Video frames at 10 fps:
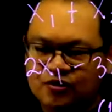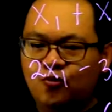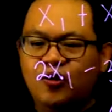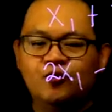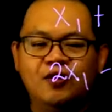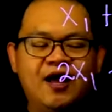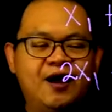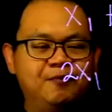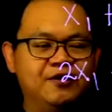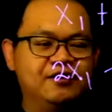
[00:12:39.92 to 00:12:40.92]
what will
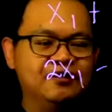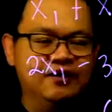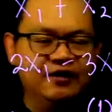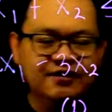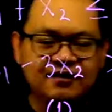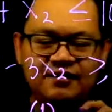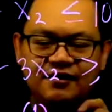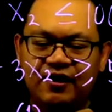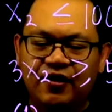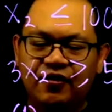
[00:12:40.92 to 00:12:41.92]
happen is